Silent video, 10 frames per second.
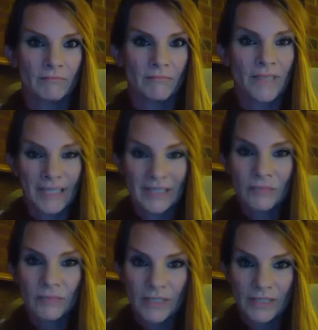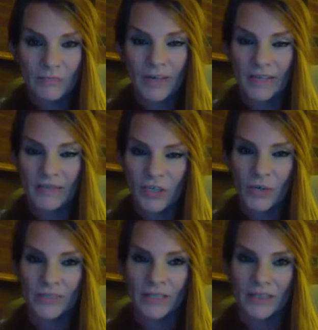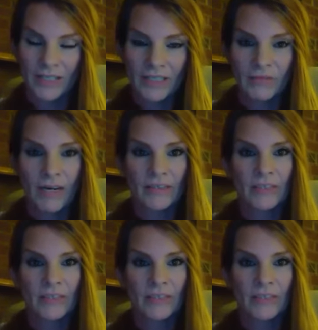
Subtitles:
That's the reason why they've chosen this route.